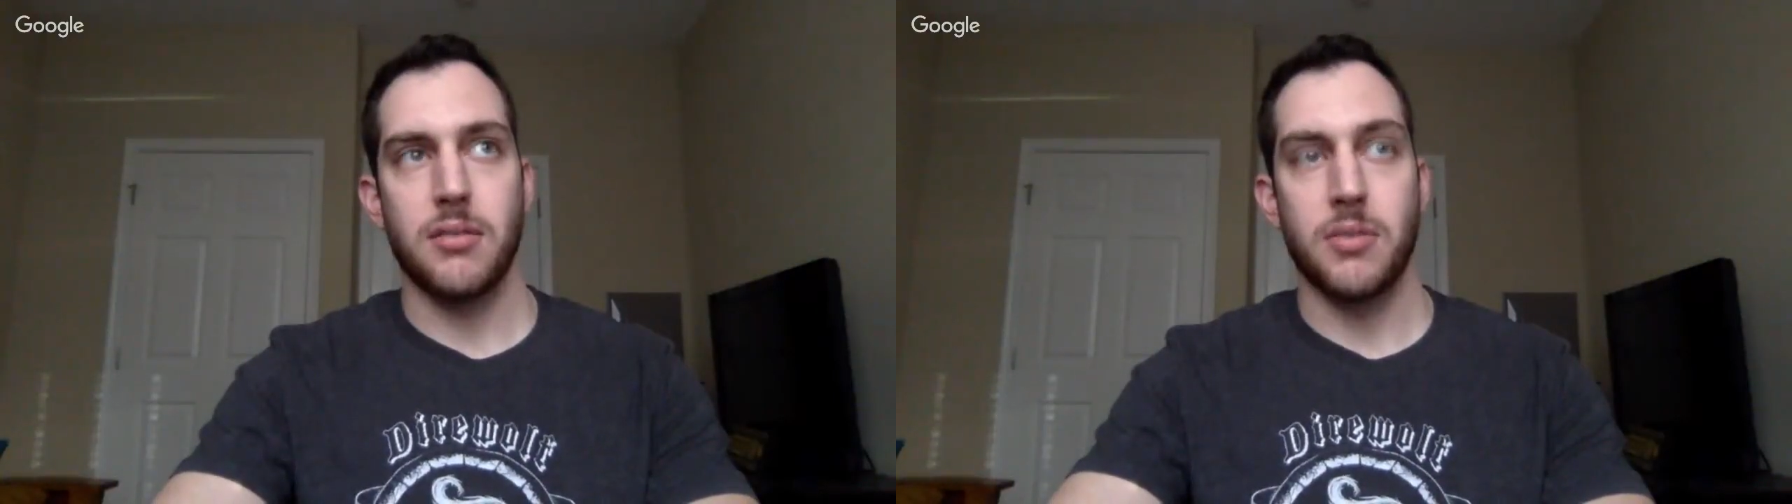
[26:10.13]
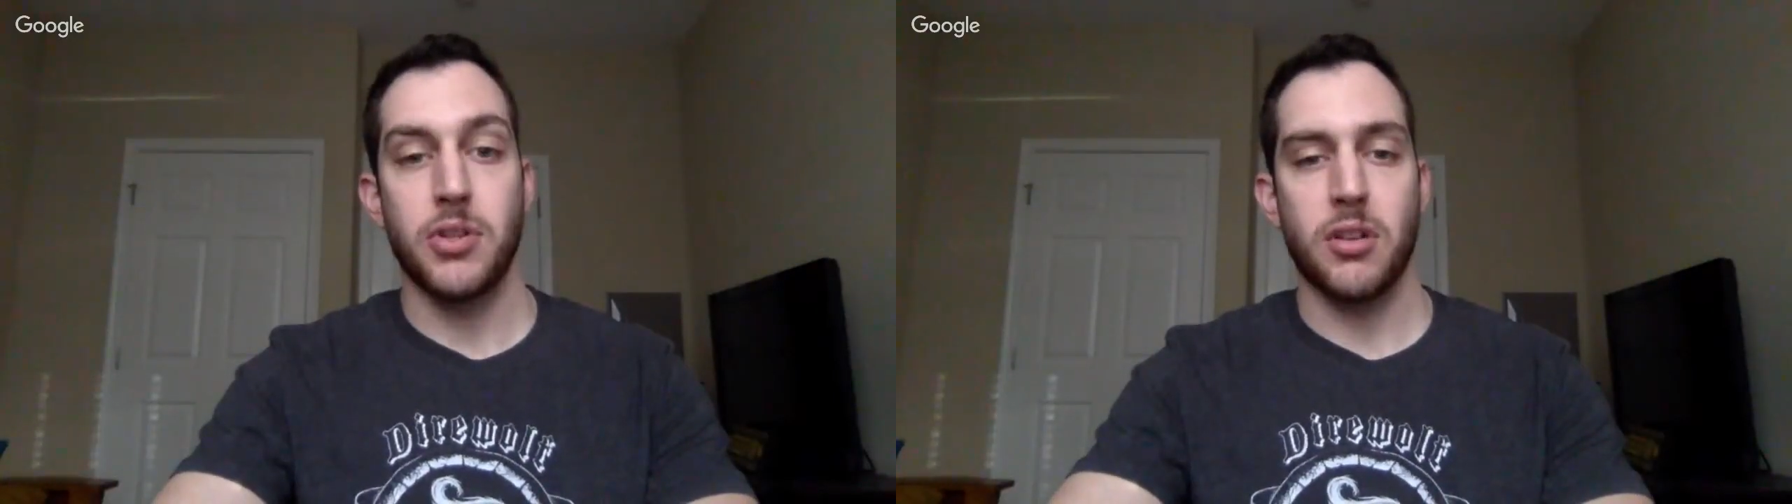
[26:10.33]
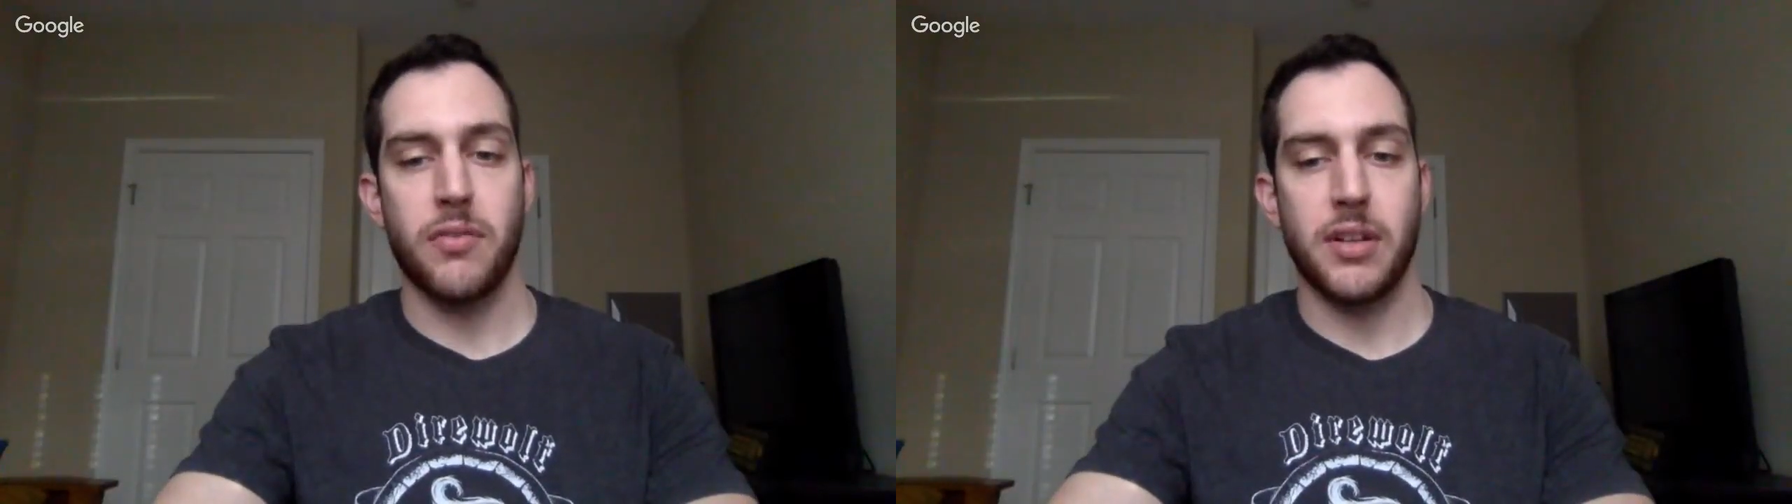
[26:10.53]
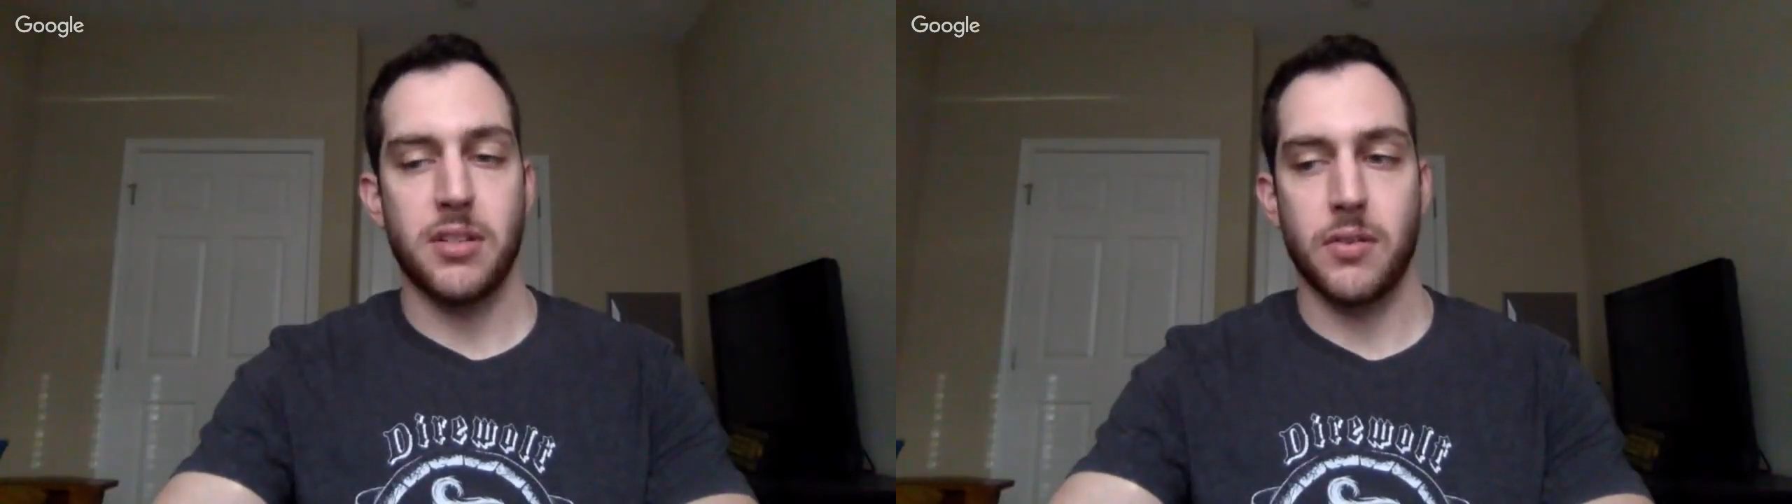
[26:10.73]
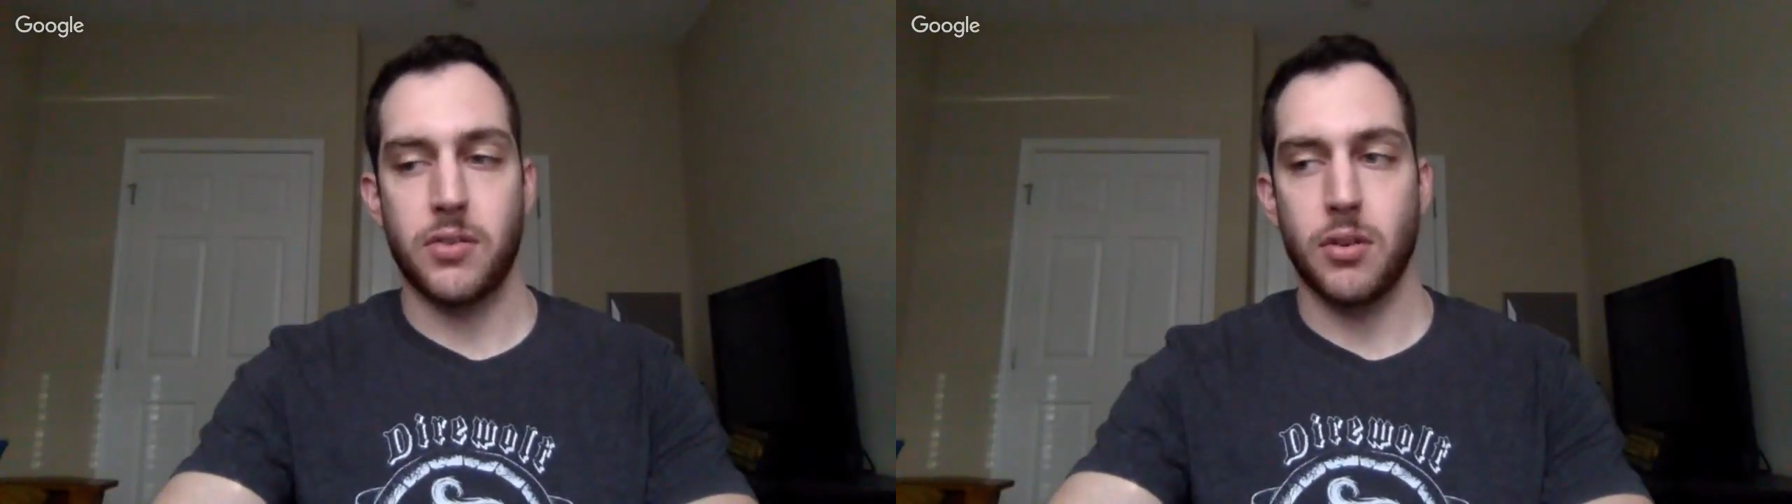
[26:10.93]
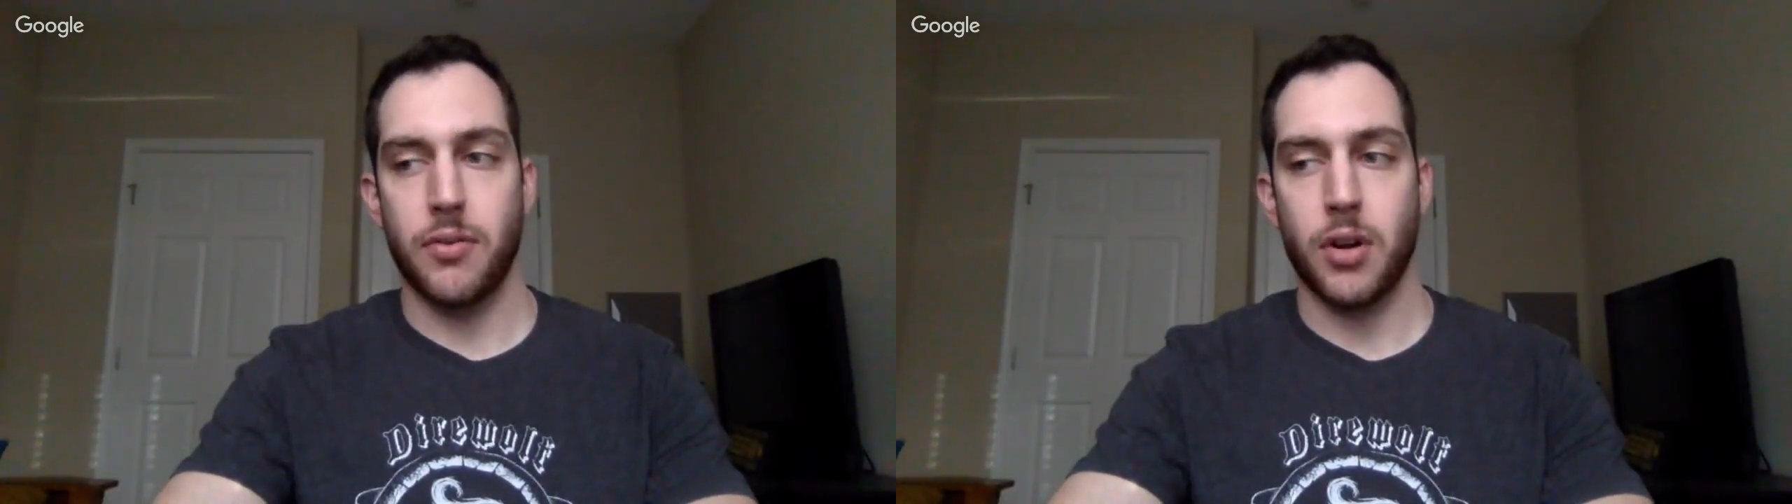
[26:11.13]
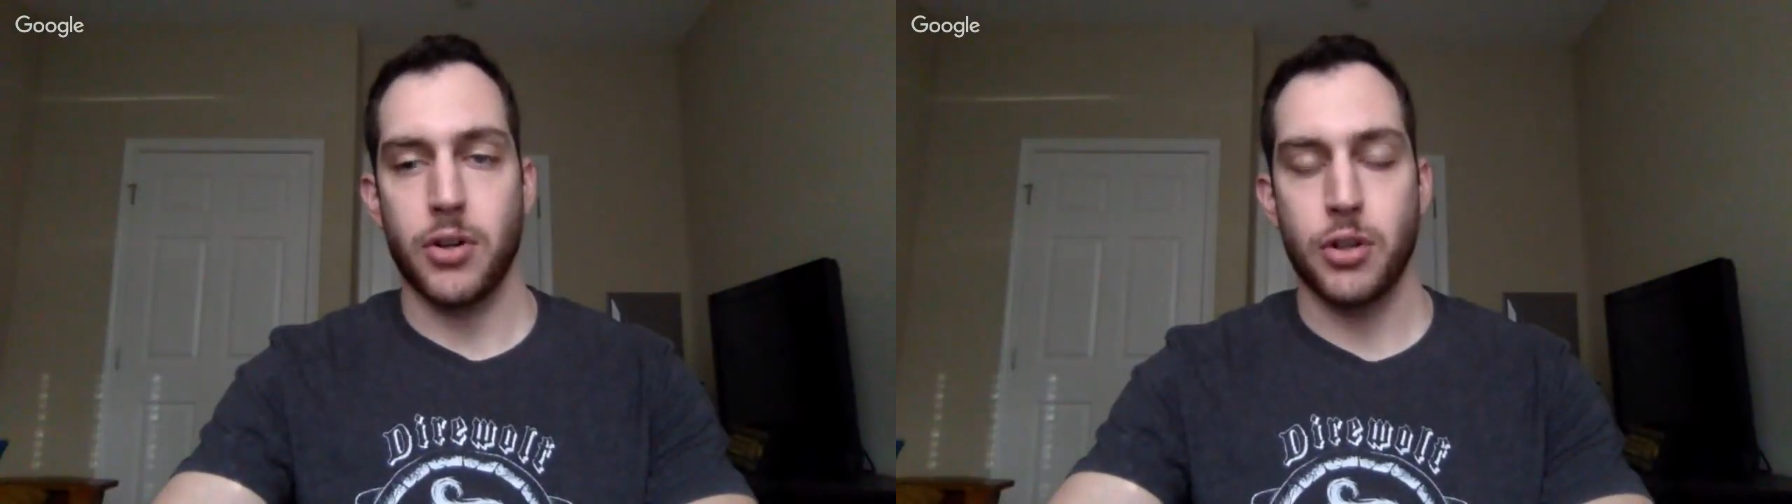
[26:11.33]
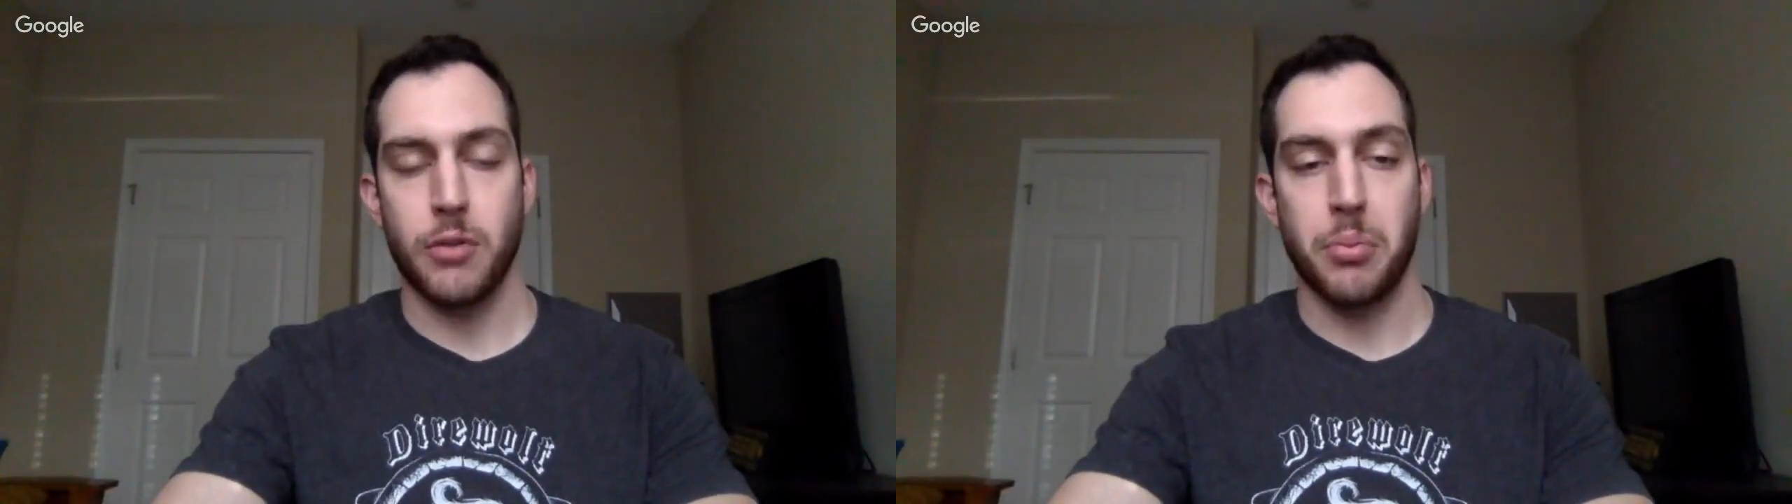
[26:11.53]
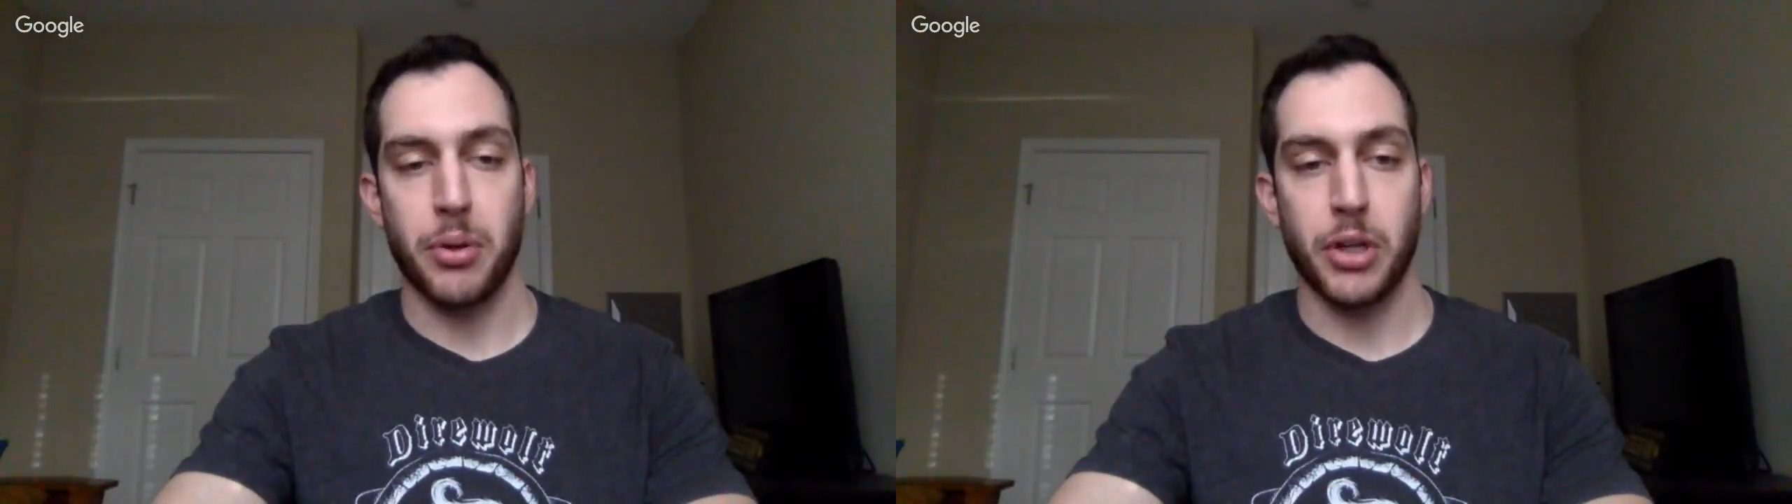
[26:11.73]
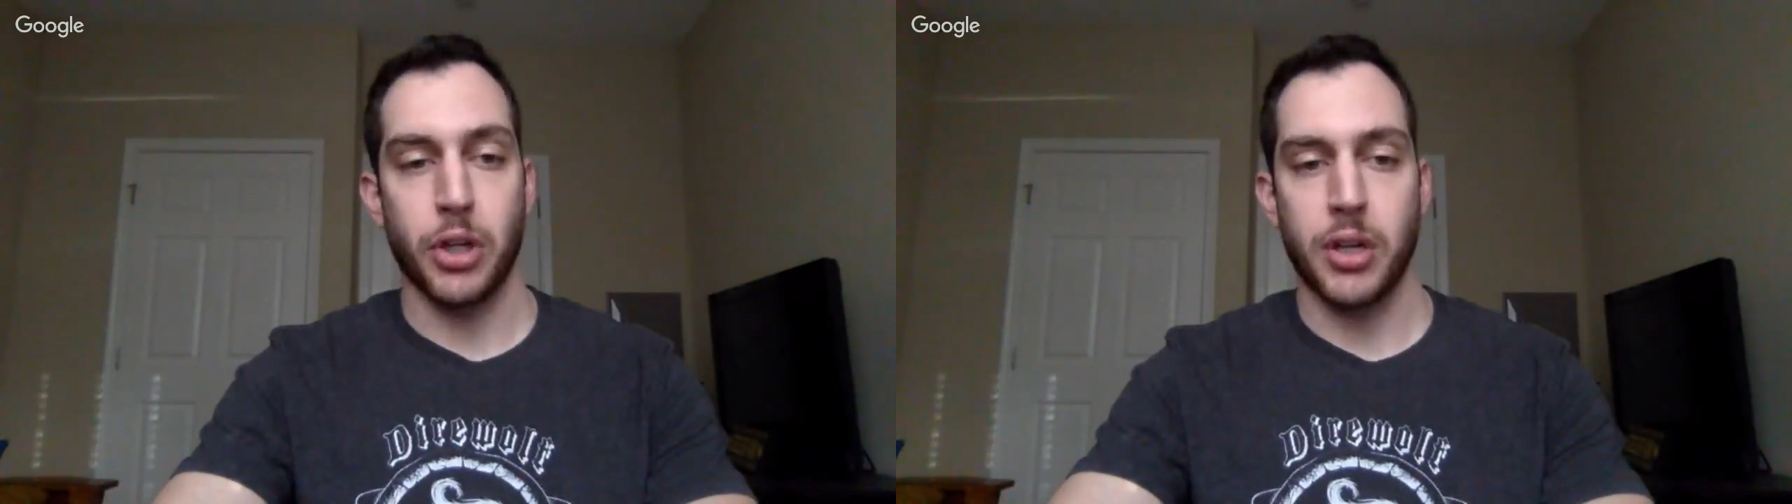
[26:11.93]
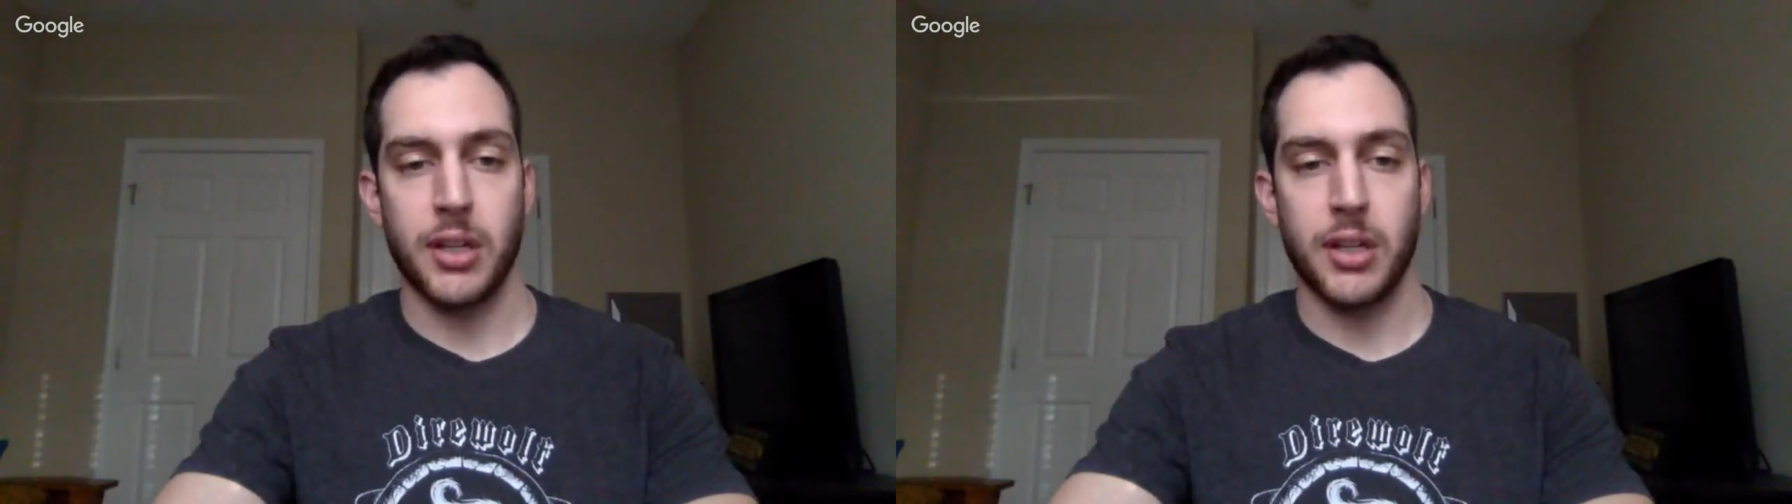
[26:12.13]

submission defense has so far shown to be pretty good.